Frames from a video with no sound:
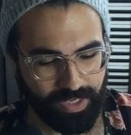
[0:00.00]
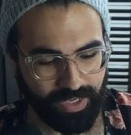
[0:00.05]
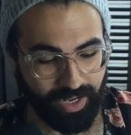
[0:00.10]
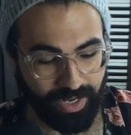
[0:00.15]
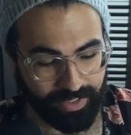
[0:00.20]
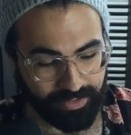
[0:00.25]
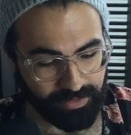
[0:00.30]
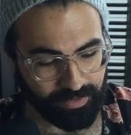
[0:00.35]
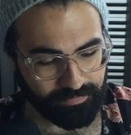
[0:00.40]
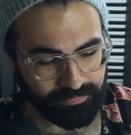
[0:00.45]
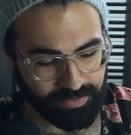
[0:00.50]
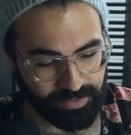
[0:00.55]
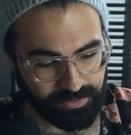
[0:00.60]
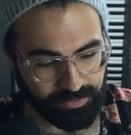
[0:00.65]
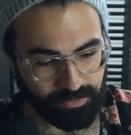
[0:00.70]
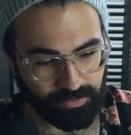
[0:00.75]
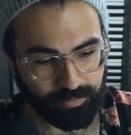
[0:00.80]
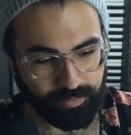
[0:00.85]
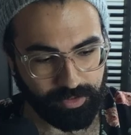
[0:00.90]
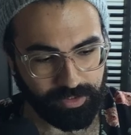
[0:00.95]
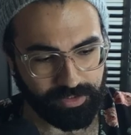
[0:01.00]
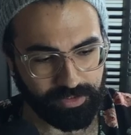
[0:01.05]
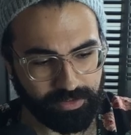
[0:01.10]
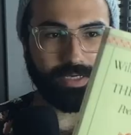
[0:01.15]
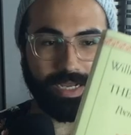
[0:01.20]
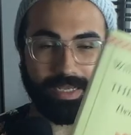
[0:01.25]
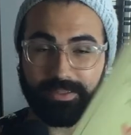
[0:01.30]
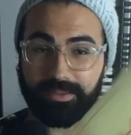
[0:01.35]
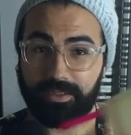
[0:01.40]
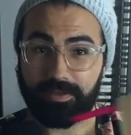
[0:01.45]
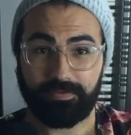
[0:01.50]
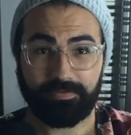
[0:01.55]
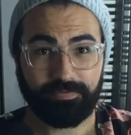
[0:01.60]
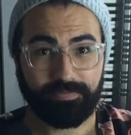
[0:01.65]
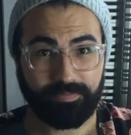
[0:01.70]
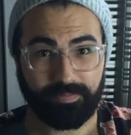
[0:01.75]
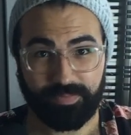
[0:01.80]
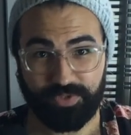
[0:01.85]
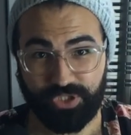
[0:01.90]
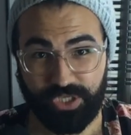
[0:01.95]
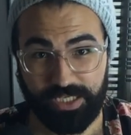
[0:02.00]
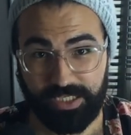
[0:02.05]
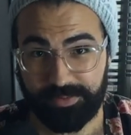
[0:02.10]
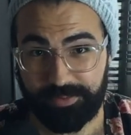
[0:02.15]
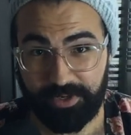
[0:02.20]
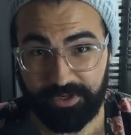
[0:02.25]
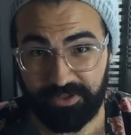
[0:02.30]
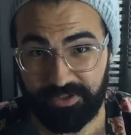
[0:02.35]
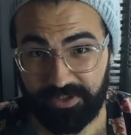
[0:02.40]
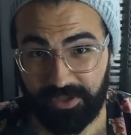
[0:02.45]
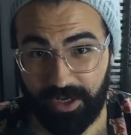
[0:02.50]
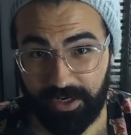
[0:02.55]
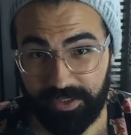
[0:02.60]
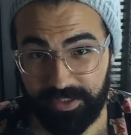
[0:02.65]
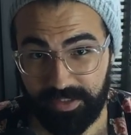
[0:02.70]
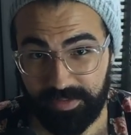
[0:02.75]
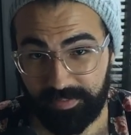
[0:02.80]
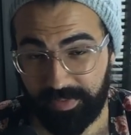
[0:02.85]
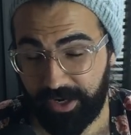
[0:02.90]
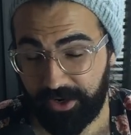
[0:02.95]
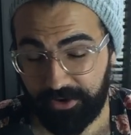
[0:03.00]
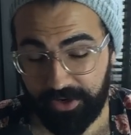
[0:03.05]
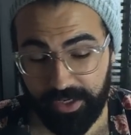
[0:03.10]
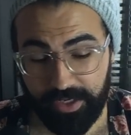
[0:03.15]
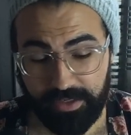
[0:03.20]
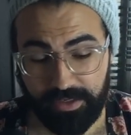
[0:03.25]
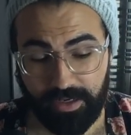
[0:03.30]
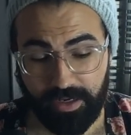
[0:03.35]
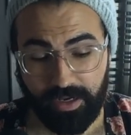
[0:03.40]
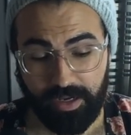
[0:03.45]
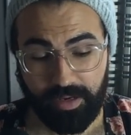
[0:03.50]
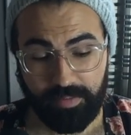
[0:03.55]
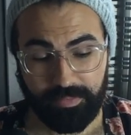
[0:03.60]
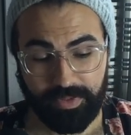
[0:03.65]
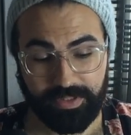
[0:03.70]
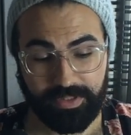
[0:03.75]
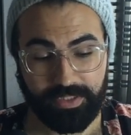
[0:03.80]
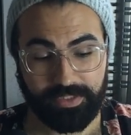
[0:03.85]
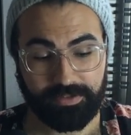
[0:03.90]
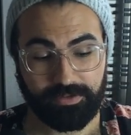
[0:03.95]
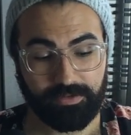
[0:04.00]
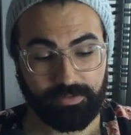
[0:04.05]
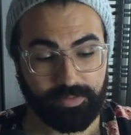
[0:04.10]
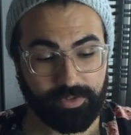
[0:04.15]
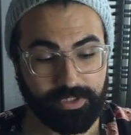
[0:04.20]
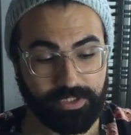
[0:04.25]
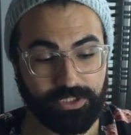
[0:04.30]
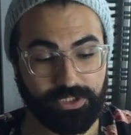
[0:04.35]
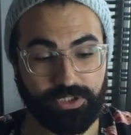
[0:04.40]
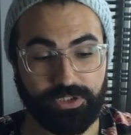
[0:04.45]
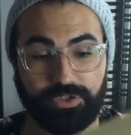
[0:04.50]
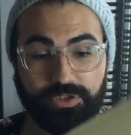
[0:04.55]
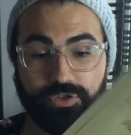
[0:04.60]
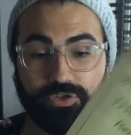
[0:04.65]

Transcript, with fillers: I love this little book. I love Shakespeare's sonnets, period. But this little book is just